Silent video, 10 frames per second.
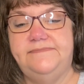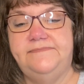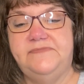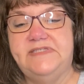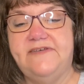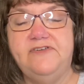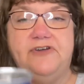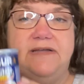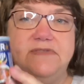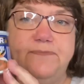7
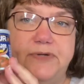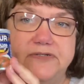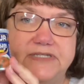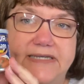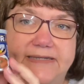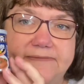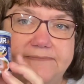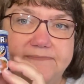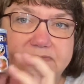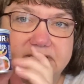grams of protein.
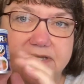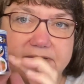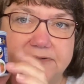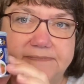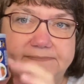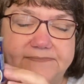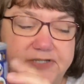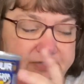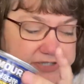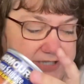So there
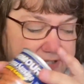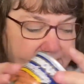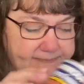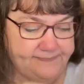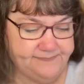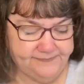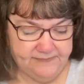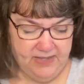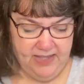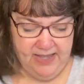you go.
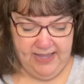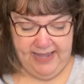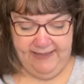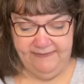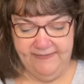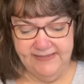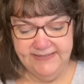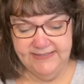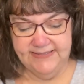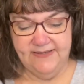And then this
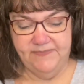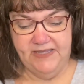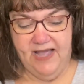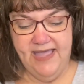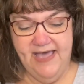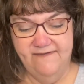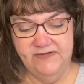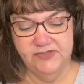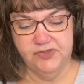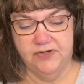is something I
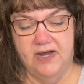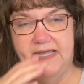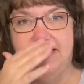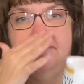haven't tried.